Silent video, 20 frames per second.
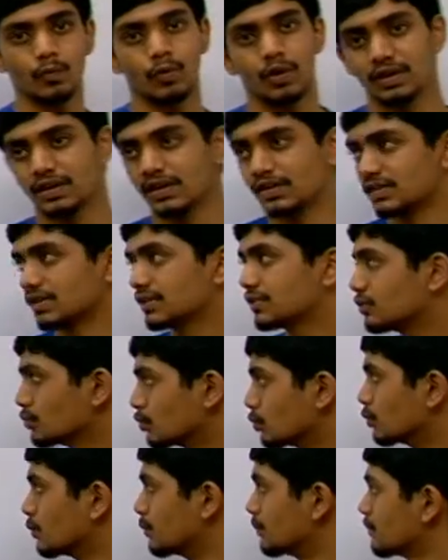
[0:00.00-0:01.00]
what does it
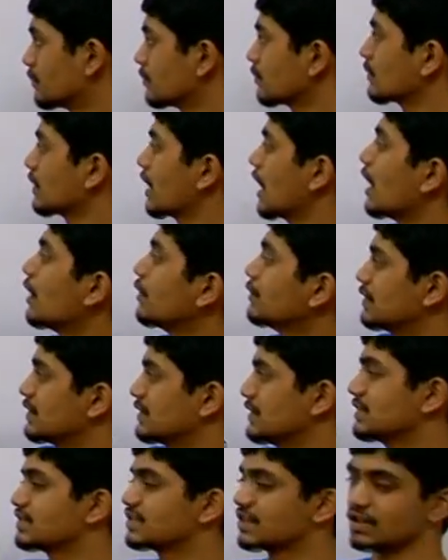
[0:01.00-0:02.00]
do? How does
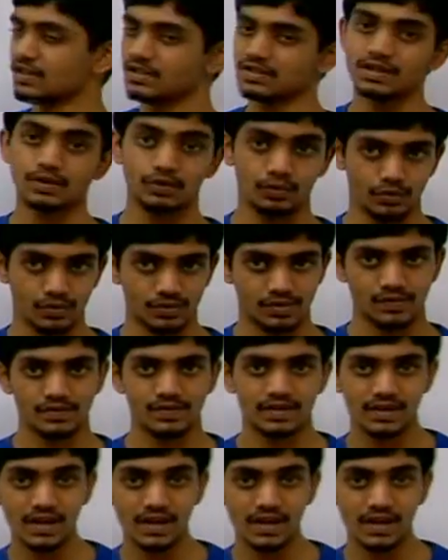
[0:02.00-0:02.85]
it change the course of the